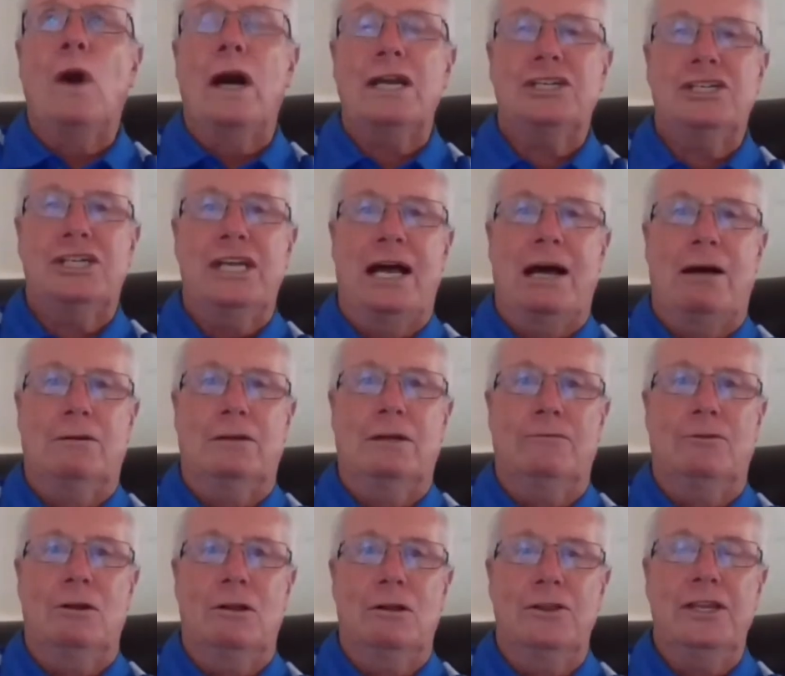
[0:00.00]
washout
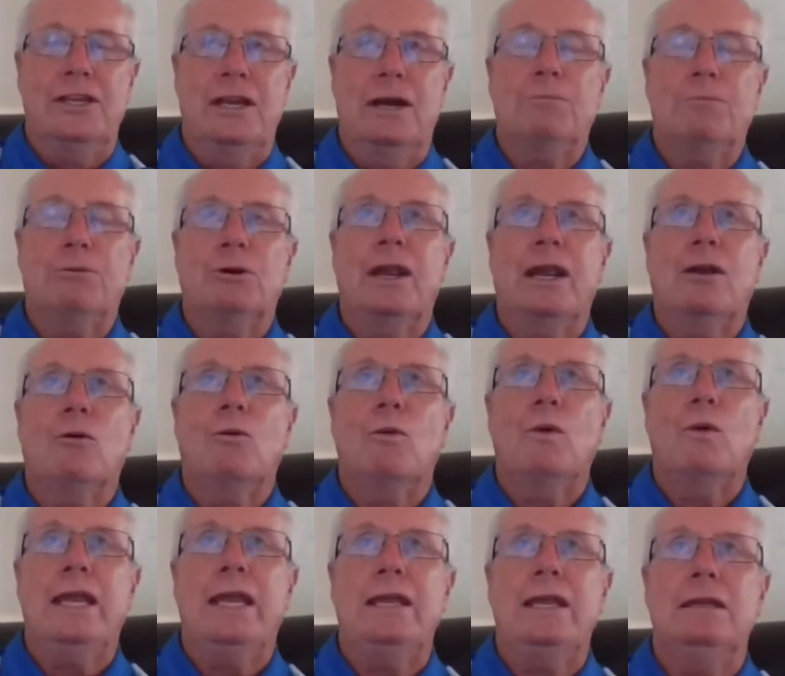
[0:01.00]
of all the upper
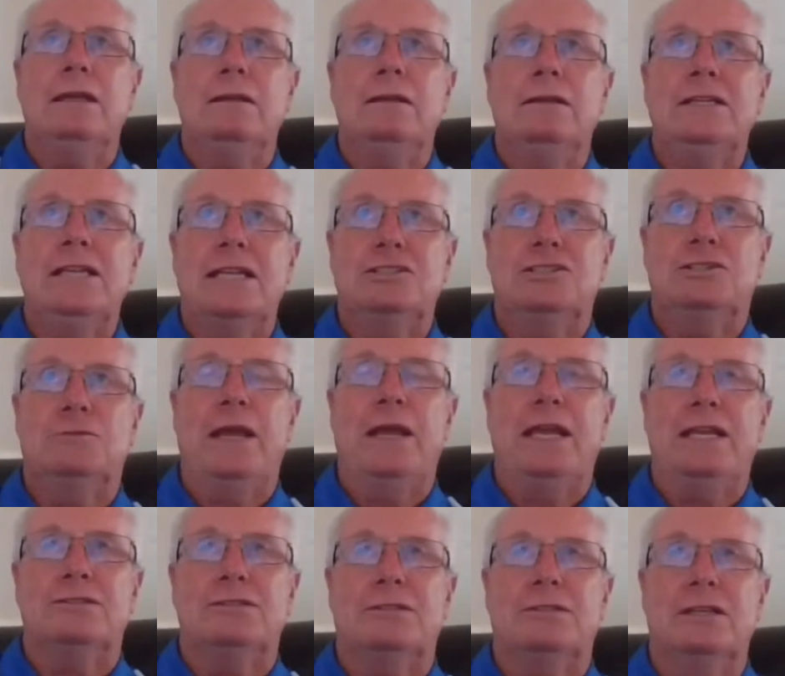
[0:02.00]
airway dead
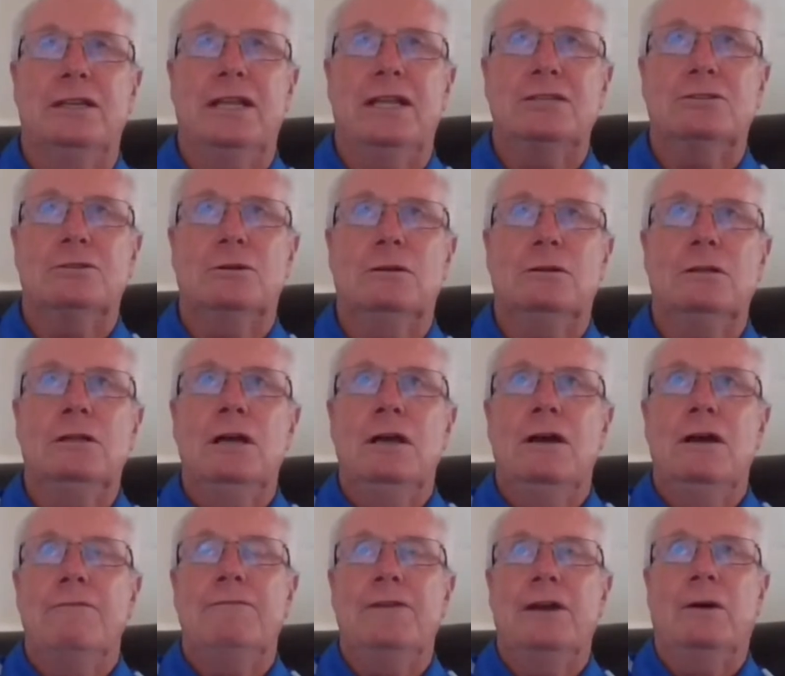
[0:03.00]
space, the nasal
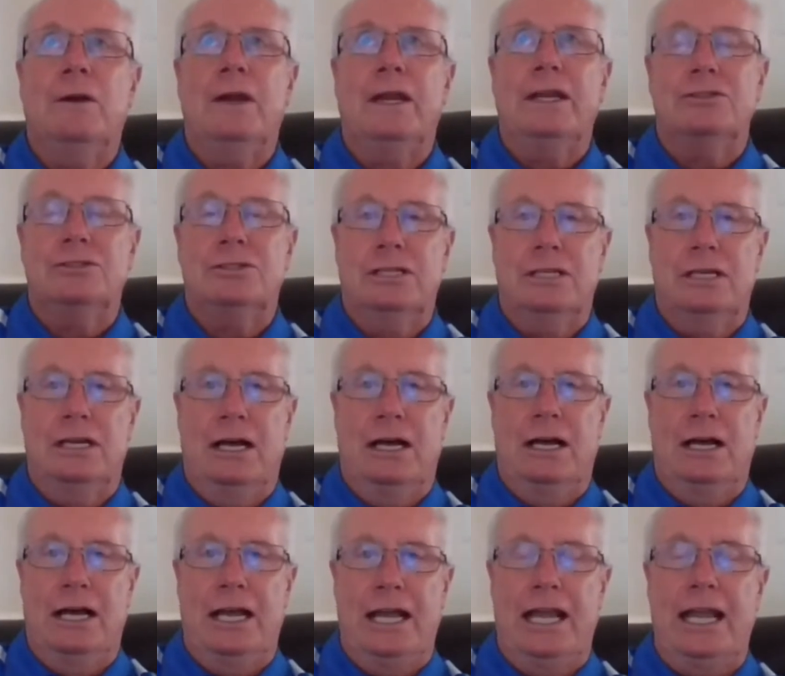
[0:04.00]
pharynx,
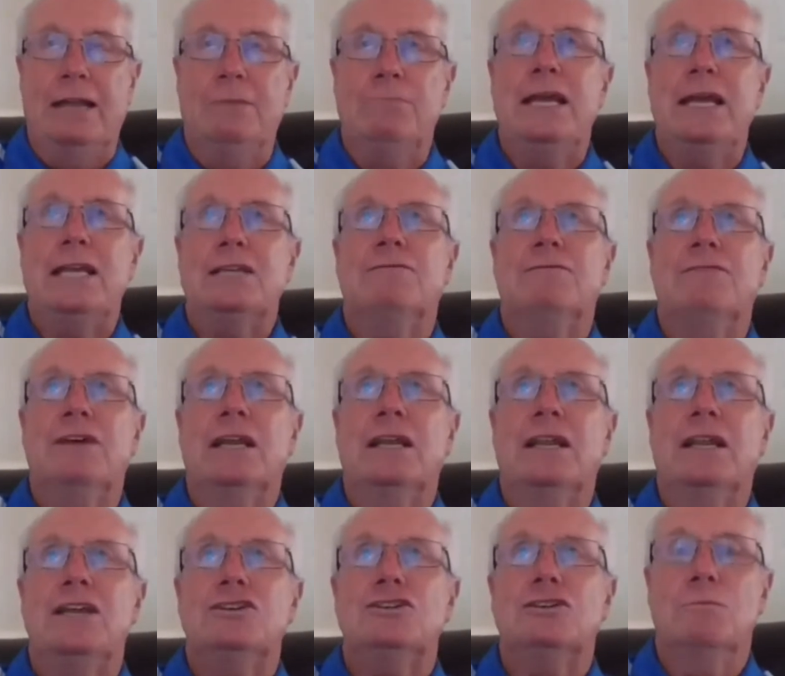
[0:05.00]
and makes
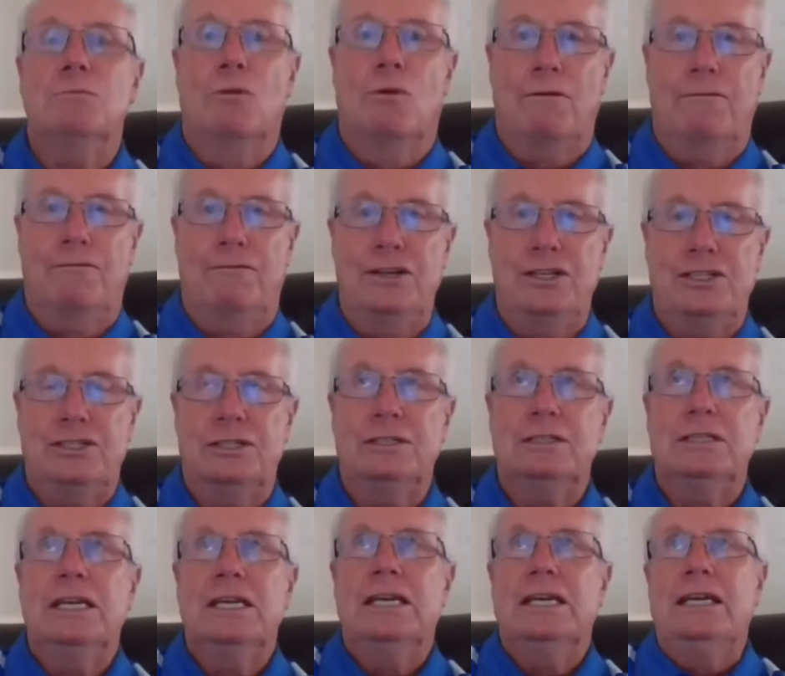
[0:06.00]
ventilation more
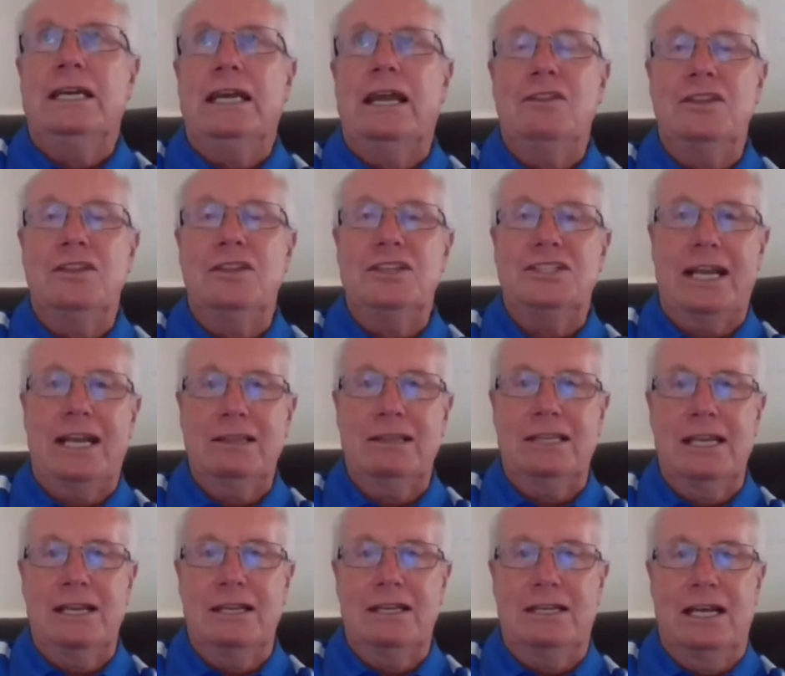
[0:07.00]
efficient. And the
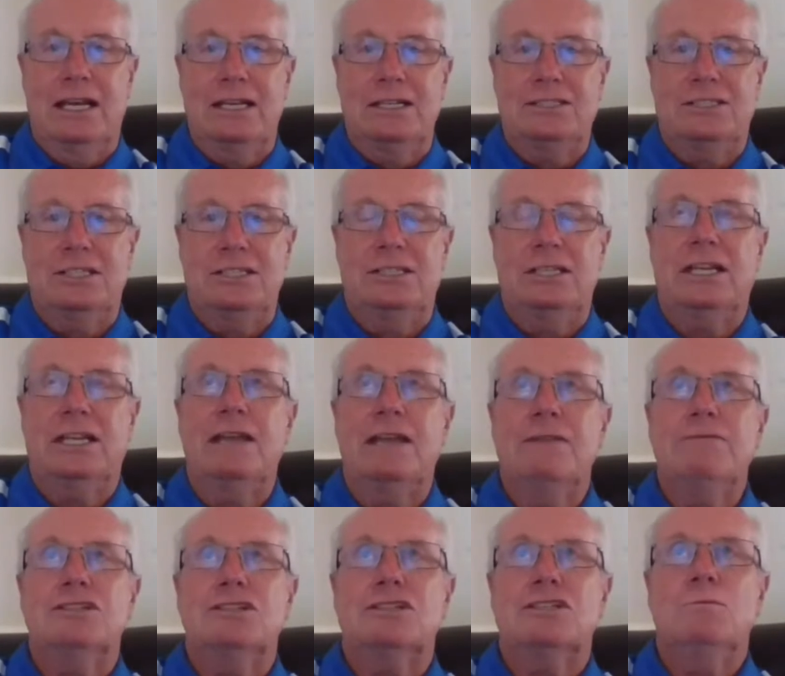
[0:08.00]
second thing it does is it
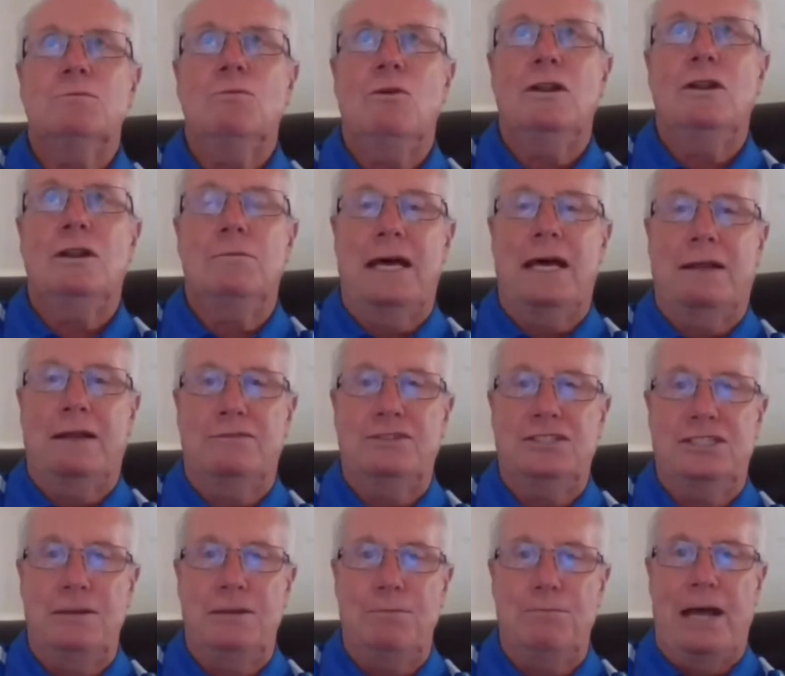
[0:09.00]
gives a small amount of
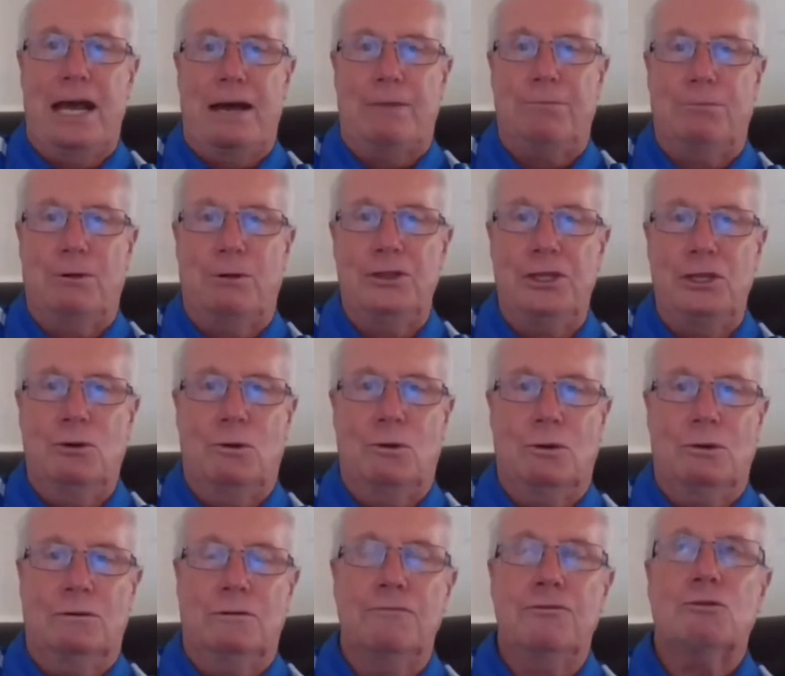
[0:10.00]
CPAP on the
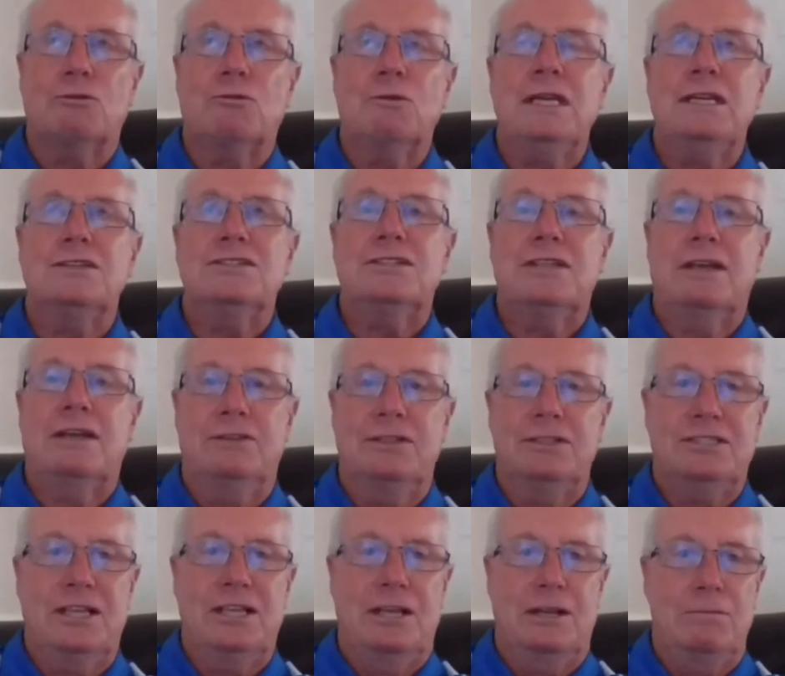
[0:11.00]
order of 3 to
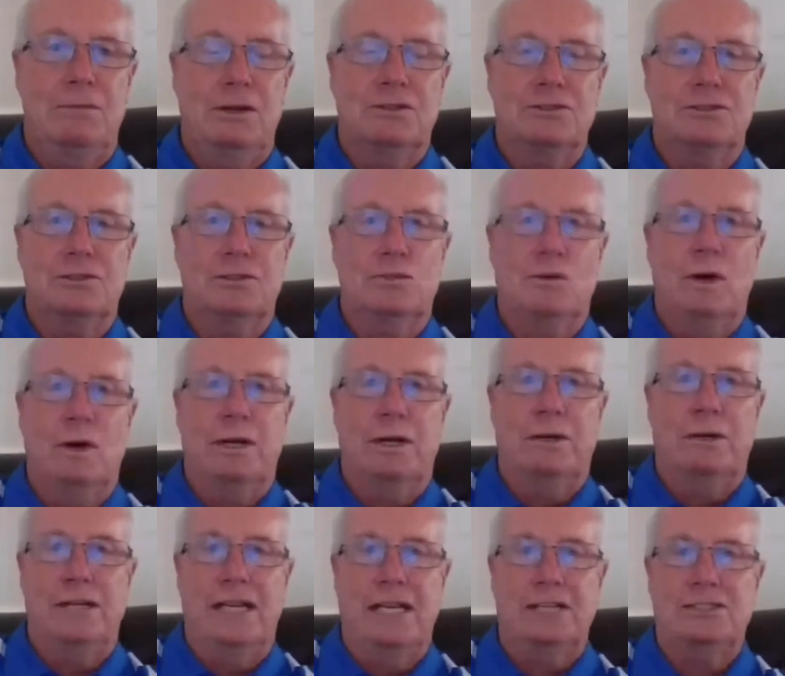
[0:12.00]
7 centimeters of
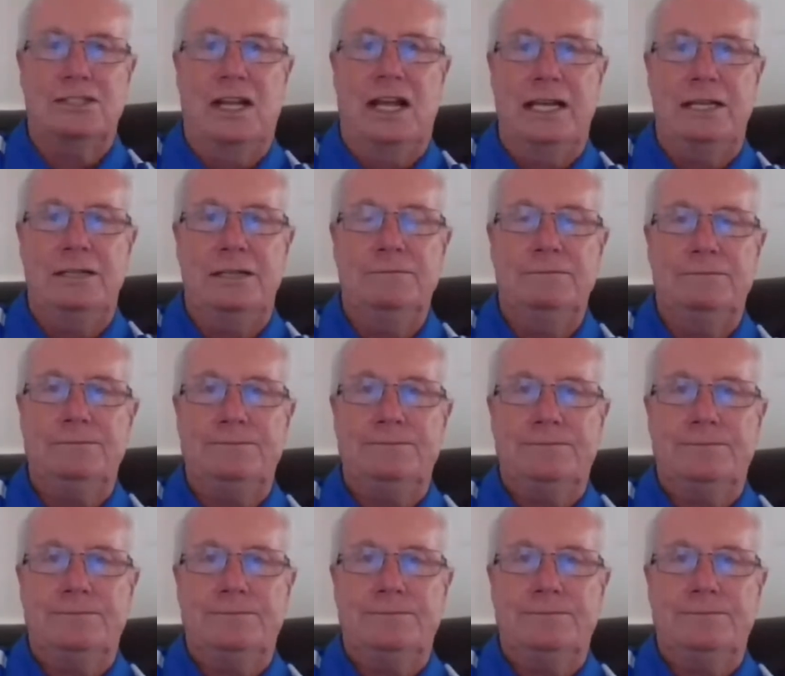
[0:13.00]
water. Next slide.